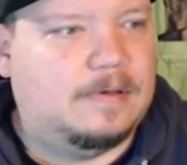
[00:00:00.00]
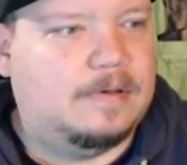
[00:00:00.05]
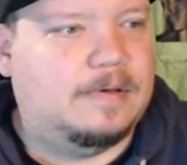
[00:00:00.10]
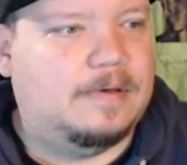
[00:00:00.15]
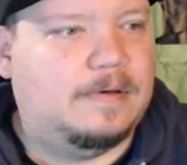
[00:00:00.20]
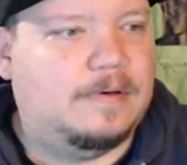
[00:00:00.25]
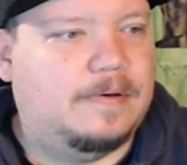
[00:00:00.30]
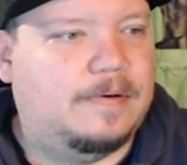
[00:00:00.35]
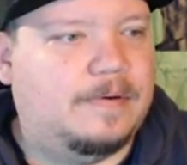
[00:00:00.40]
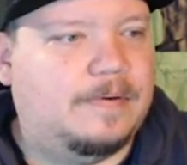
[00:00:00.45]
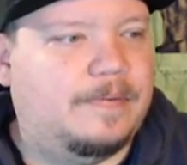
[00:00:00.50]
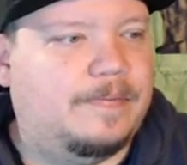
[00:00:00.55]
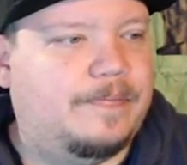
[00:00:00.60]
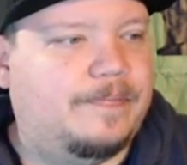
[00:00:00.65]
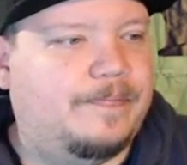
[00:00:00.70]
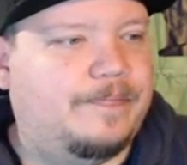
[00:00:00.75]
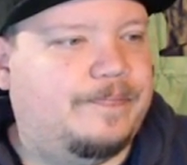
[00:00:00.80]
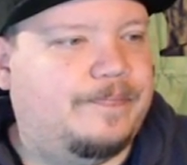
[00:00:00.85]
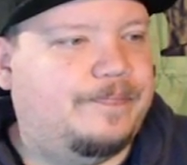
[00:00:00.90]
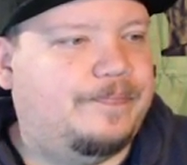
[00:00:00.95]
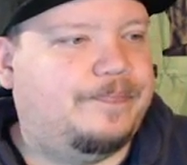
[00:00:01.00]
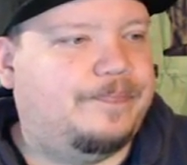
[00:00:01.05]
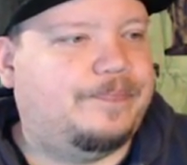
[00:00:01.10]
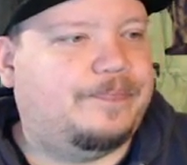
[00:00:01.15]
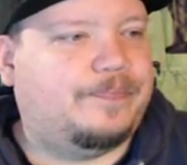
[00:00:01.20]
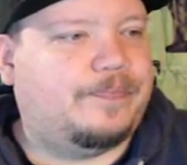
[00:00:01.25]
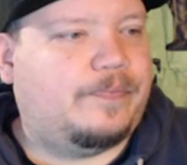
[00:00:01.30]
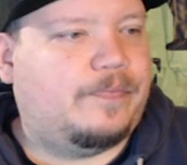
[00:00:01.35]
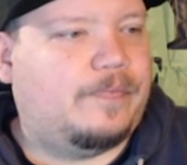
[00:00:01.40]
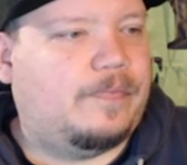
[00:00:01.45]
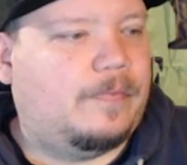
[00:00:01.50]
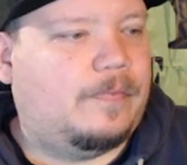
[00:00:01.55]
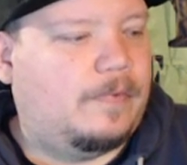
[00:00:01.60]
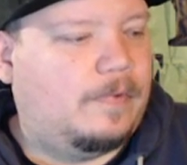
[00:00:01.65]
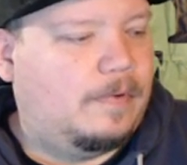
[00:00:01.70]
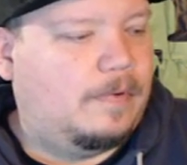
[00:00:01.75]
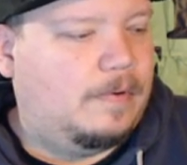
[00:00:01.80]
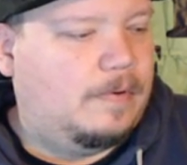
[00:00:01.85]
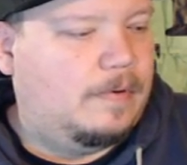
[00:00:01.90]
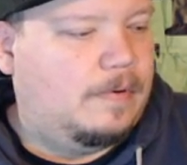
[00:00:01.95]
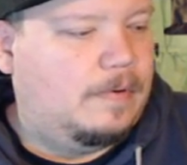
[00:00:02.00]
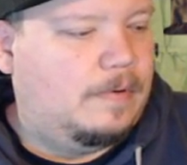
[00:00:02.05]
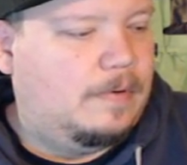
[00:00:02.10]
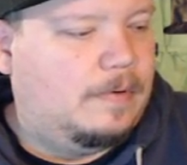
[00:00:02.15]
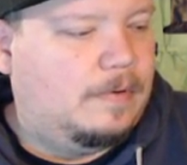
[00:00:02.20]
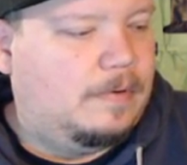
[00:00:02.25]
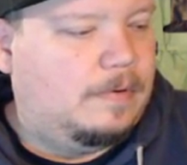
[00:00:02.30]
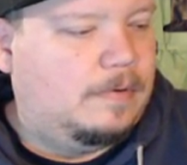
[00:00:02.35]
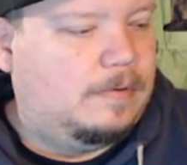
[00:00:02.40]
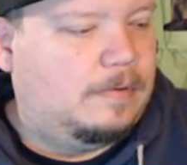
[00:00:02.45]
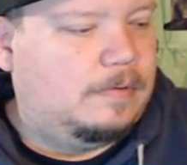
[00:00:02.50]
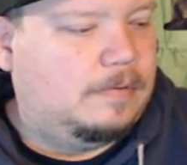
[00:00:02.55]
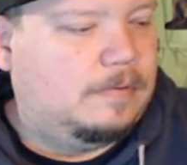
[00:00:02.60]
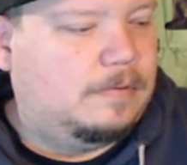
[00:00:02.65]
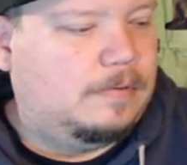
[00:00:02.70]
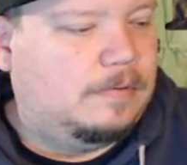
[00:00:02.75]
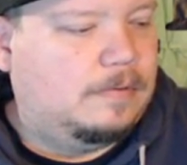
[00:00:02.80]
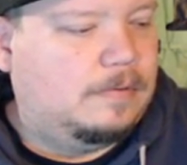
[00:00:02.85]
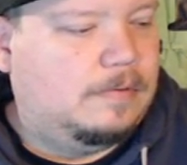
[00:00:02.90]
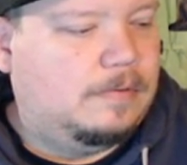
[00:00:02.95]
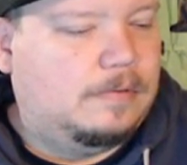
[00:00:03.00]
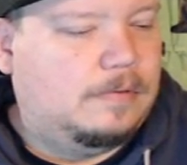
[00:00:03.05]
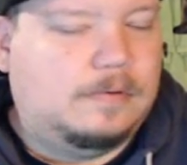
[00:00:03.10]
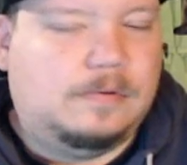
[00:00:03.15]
[no speech]